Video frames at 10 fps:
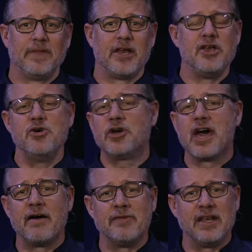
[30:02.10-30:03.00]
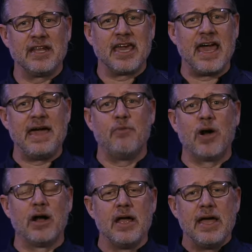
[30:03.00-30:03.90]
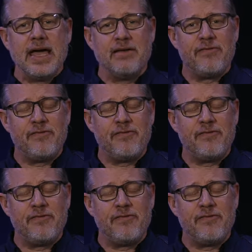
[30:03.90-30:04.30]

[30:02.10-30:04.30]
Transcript: That a new covenant came where, in